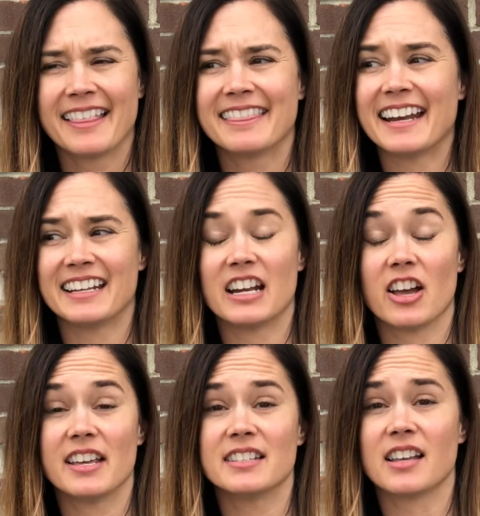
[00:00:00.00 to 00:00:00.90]
that it
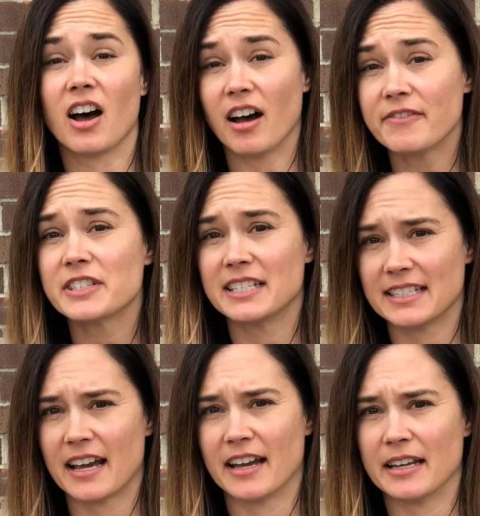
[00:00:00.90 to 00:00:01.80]
is
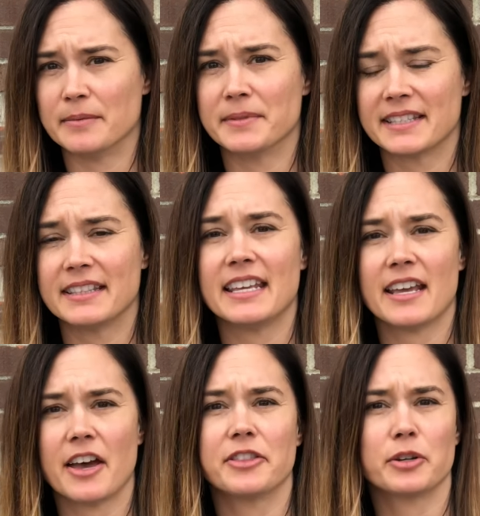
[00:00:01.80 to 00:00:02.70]
oftentimes the
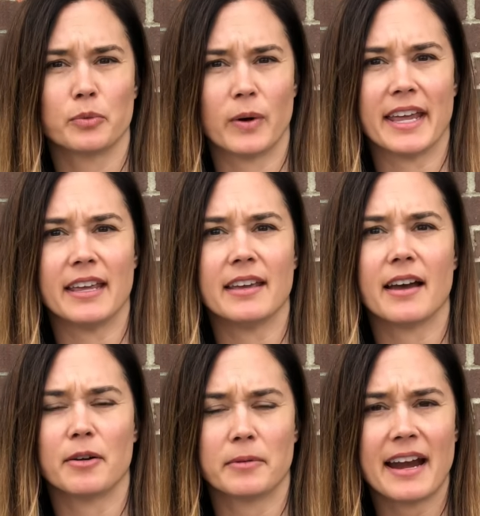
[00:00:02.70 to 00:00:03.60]
other way
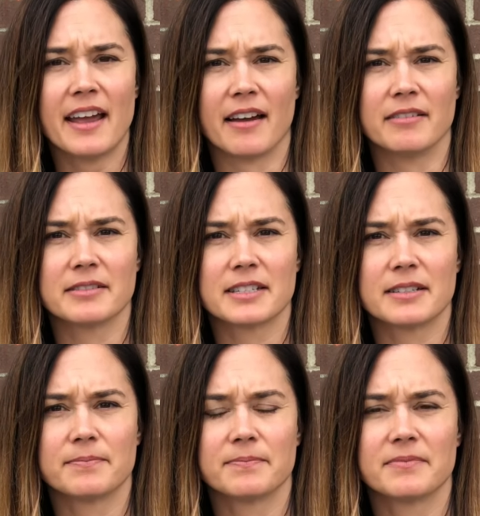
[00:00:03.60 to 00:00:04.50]
around.
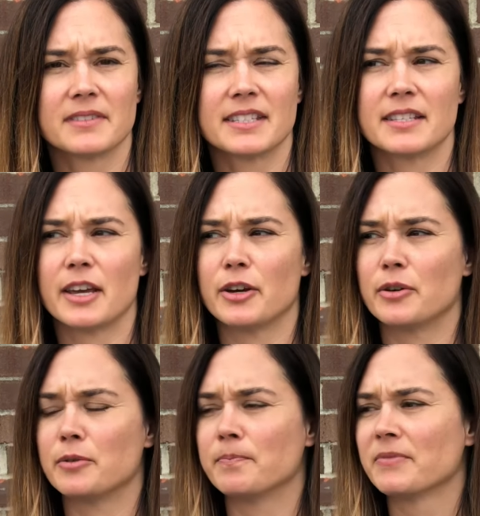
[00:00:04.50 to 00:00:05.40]

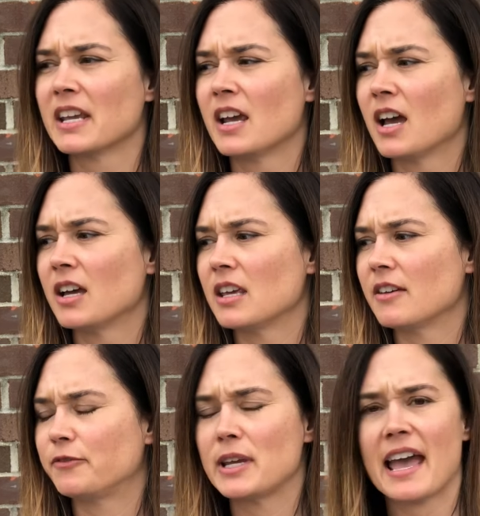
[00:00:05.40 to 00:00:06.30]
So
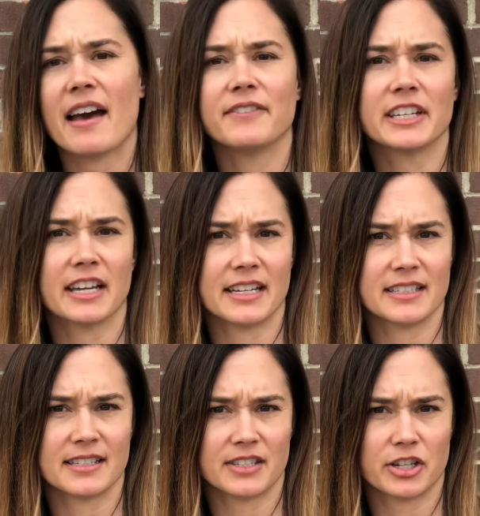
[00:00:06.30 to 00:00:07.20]
if we have a gut
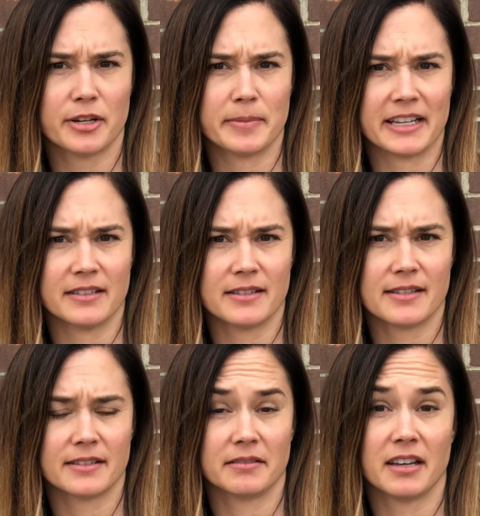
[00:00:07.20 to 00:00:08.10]

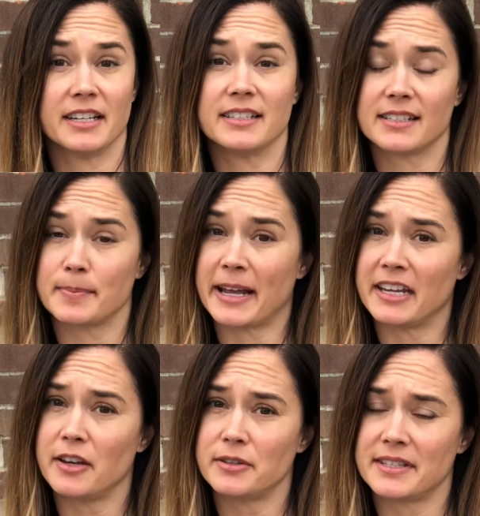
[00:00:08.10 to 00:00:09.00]
disturbance, a
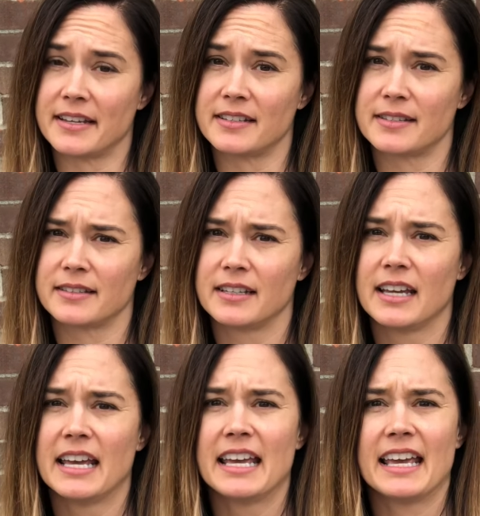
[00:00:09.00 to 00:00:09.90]
dysbiosis,
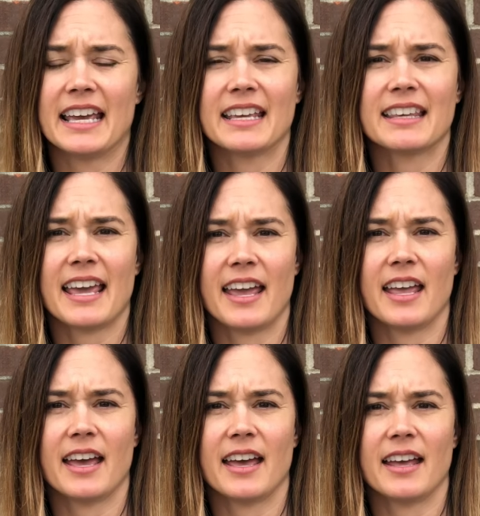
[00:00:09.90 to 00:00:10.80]
it
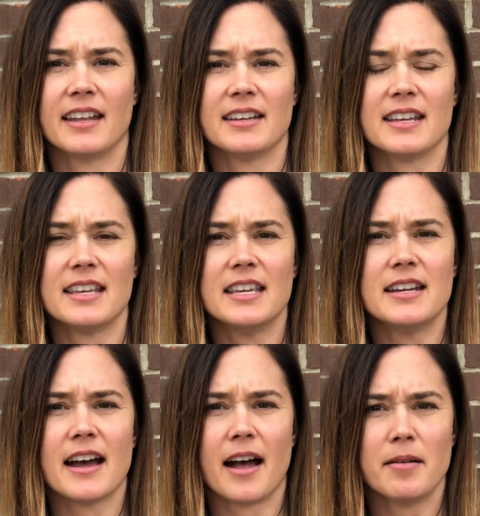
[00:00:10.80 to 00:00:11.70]
can
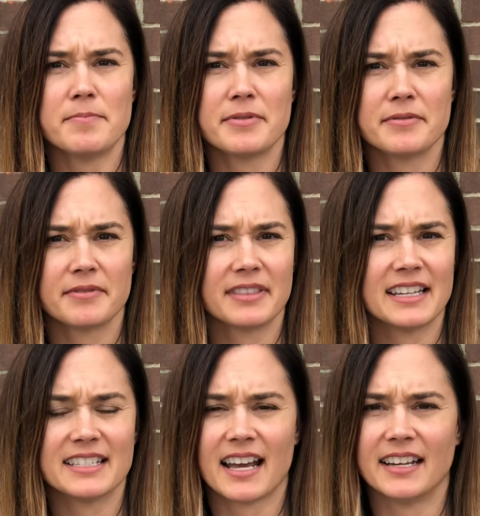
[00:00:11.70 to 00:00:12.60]
eat up
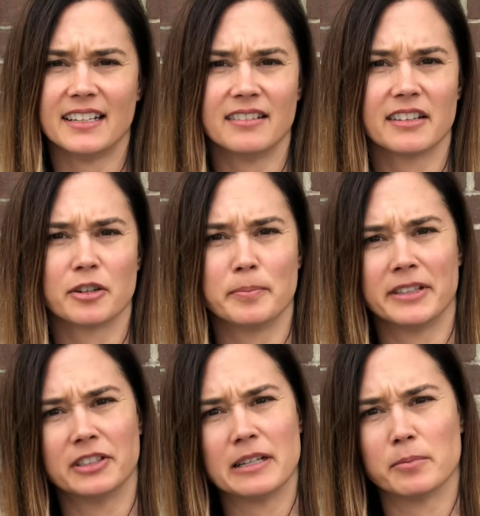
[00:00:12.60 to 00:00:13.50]
the tiny little
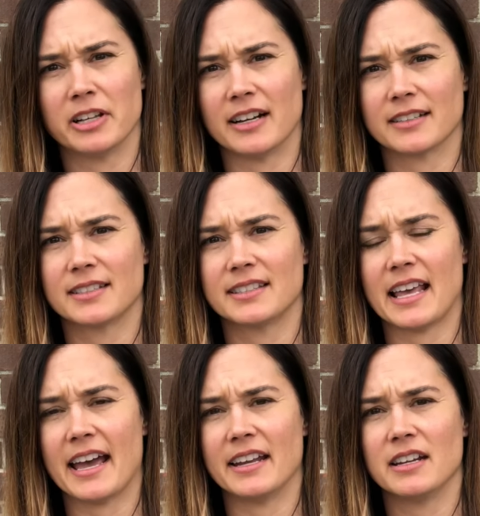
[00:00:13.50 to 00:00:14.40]
building blocks
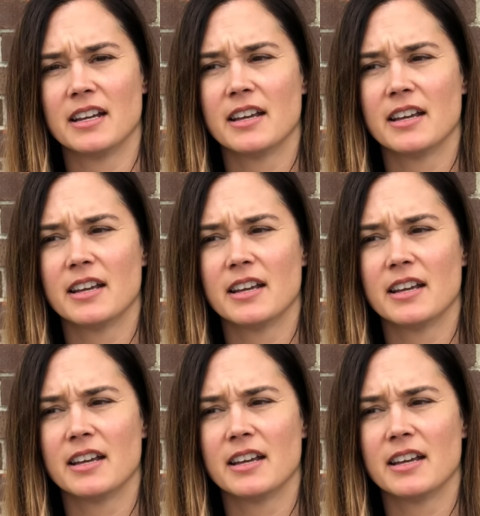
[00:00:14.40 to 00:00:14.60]
that